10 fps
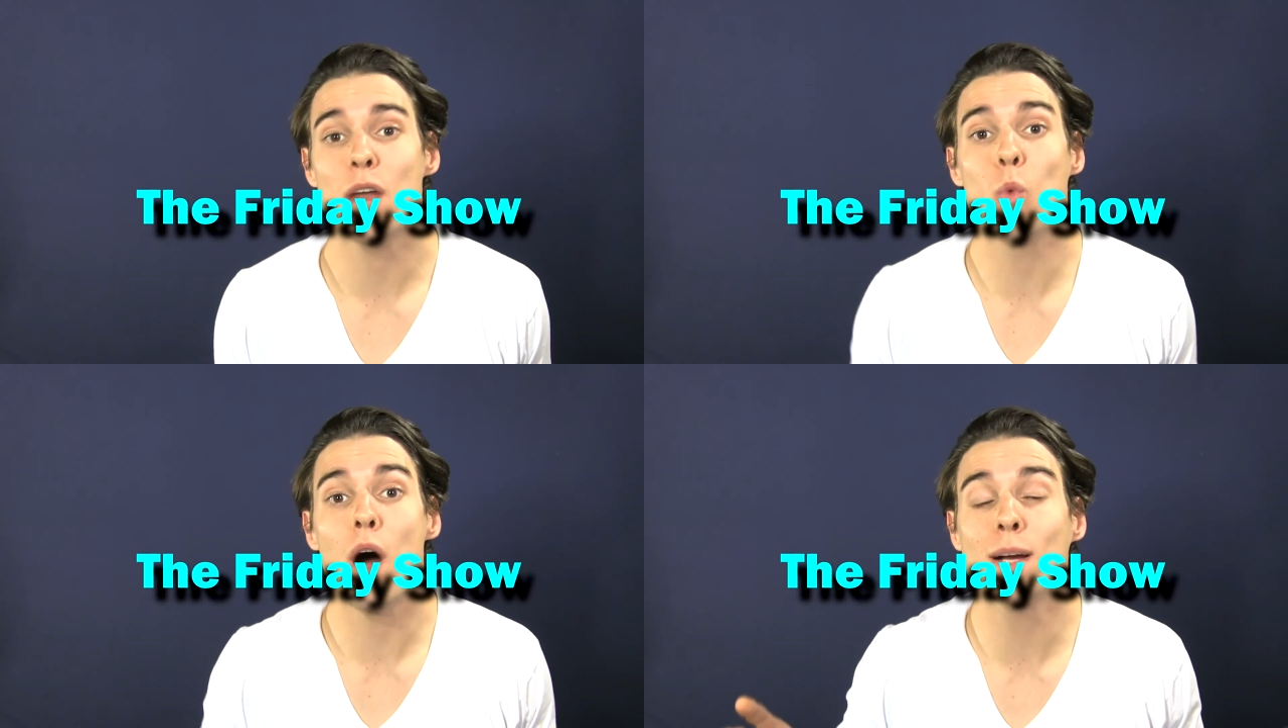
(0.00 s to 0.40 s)

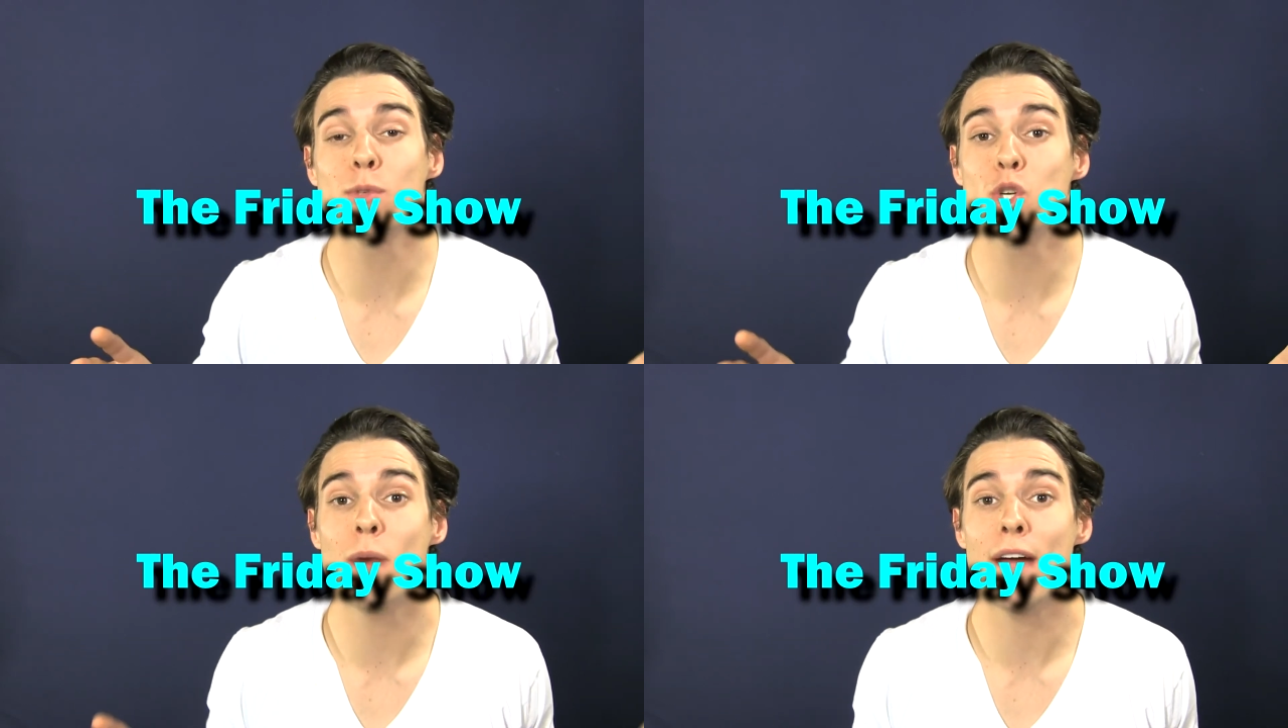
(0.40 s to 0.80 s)
and
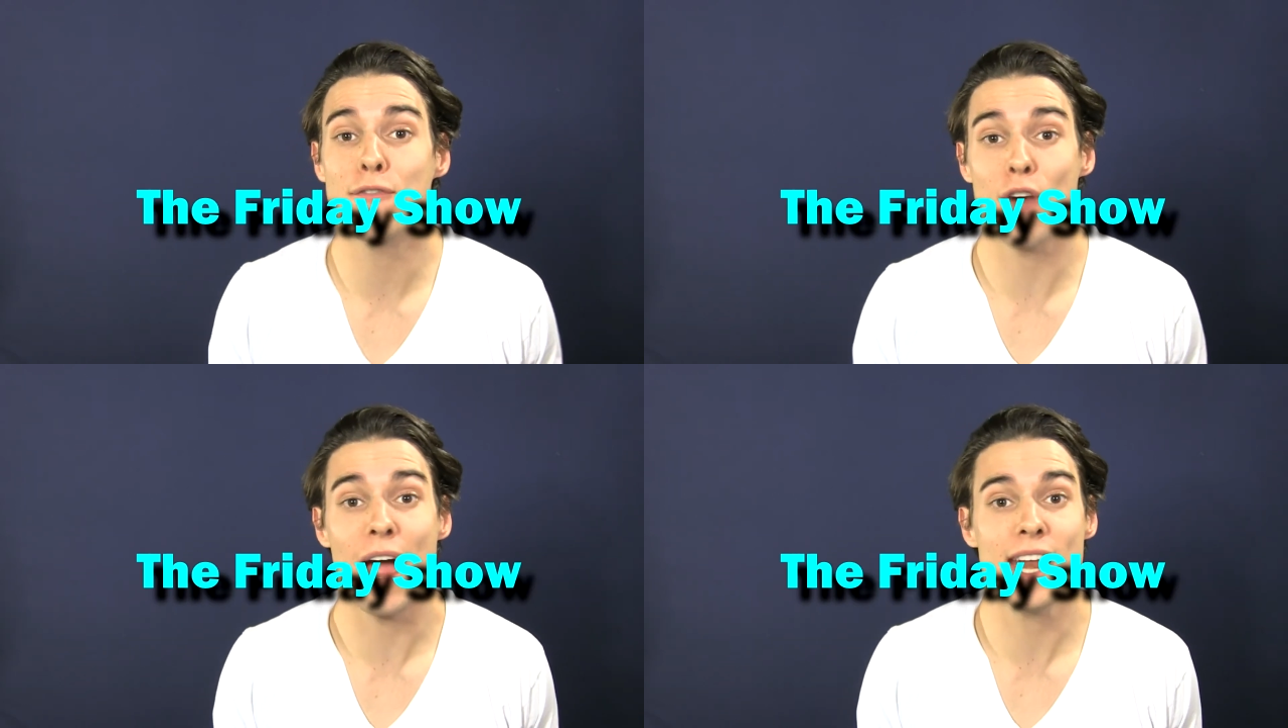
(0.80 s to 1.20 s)
welcome to my
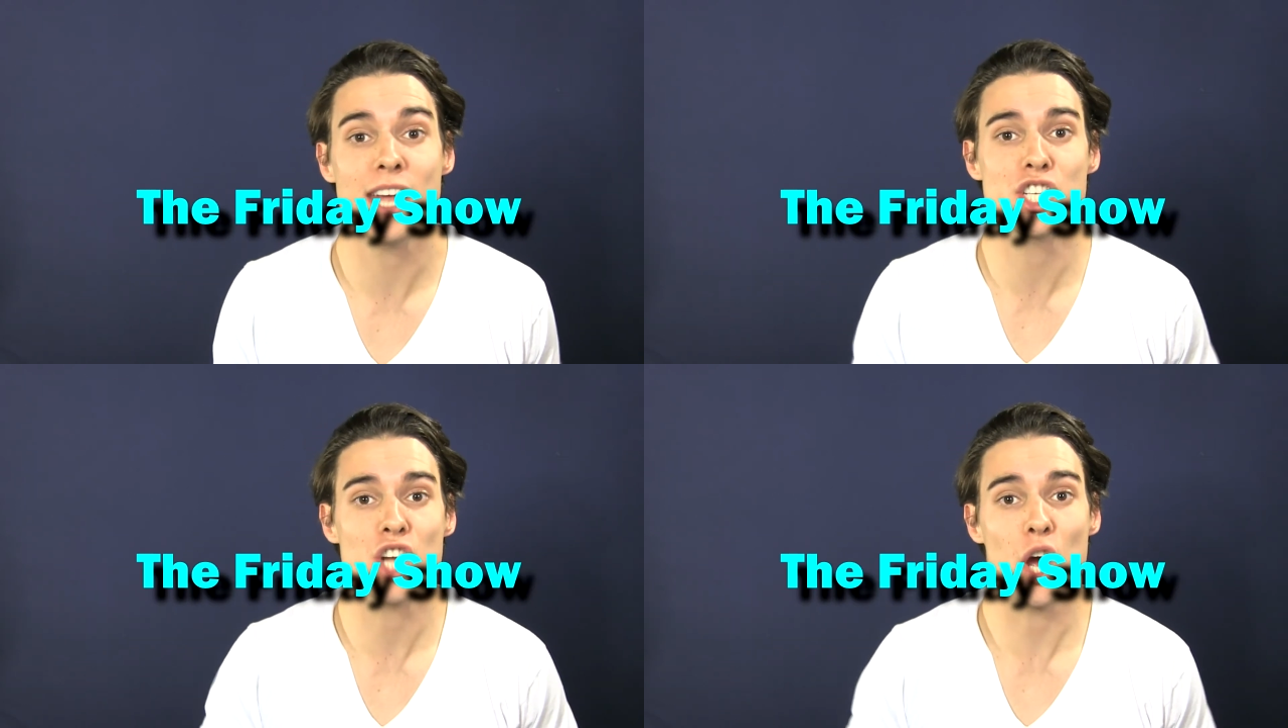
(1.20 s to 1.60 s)

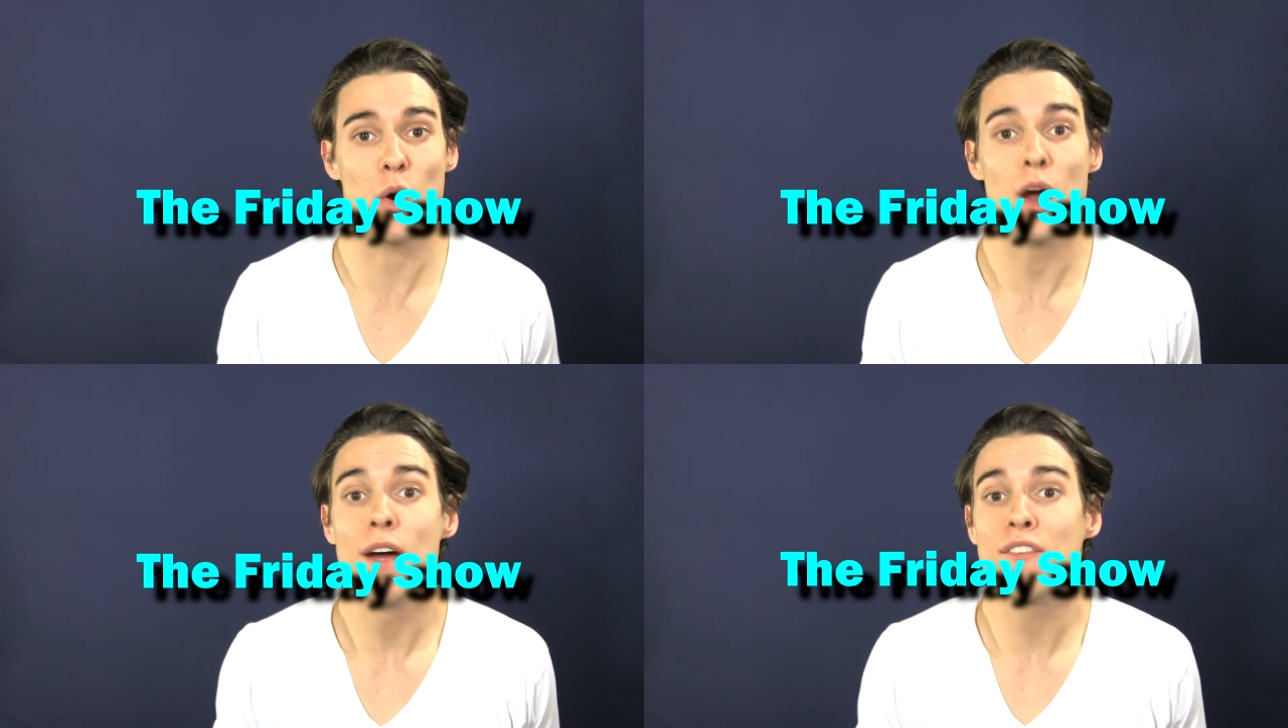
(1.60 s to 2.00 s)
Friday show.